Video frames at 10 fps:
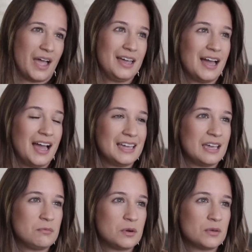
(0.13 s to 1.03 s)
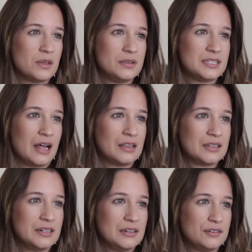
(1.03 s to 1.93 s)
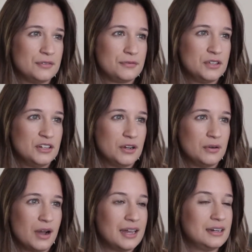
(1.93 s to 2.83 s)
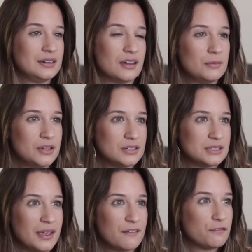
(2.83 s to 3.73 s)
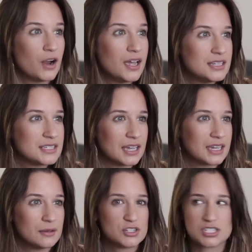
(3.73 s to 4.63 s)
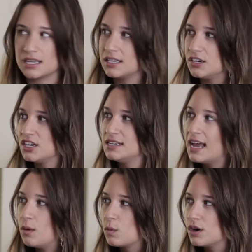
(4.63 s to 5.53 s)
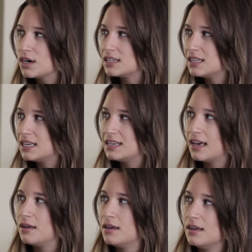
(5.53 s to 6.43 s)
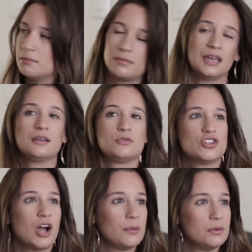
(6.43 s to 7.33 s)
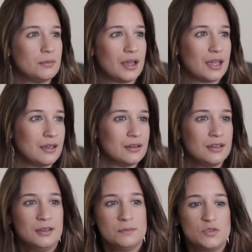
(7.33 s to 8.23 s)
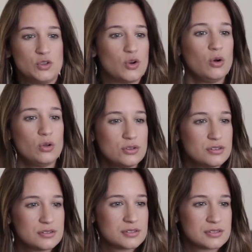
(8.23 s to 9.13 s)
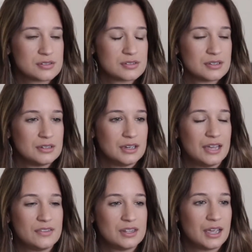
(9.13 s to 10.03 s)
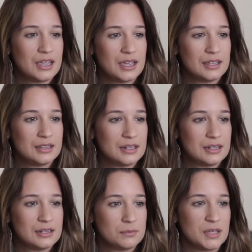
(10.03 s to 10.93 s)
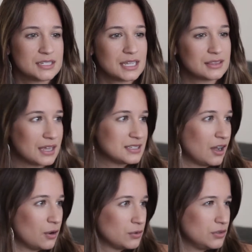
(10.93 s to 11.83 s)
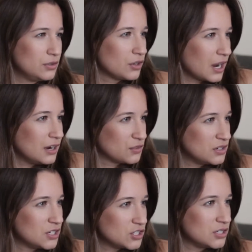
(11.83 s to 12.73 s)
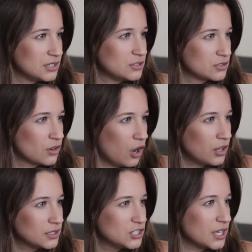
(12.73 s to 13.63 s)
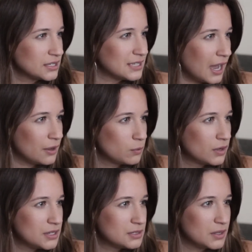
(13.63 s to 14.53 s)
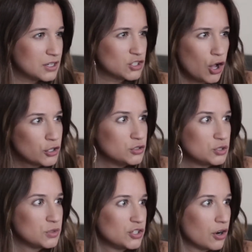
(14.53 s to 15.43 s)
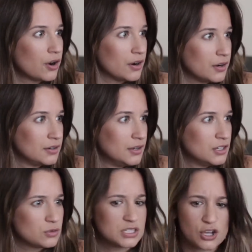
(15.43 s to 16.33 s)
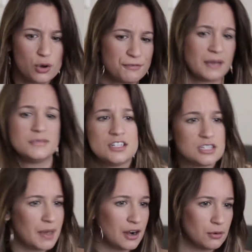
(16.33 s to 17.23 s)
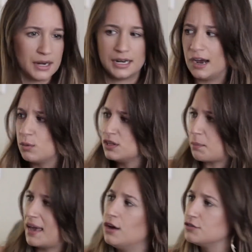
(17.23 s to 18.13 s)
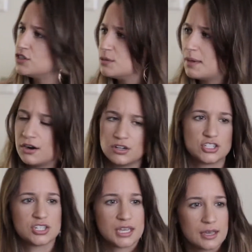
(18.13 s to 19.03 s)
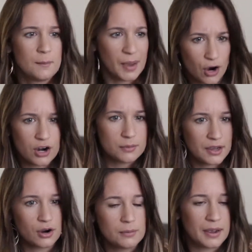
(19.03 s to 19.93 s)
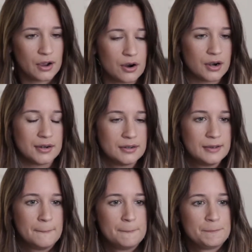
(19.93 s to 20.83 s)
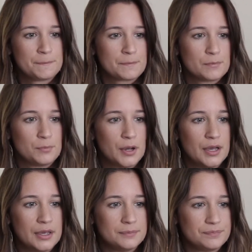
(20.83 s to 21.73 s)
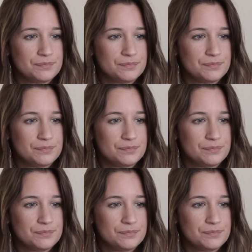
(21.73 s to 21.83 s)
I, I came here with a mentality of, you know, I didn't come here to make friends. Like I'm just like here to network and like get my job and my goals. And then I, and then because like that's how you're kind of conditioned in college, at least I was, because all you do is your art. Right. So it's like, oh, family doesn't matter right now, or like my health doesn't matter. It's just like my art, my art, my art. But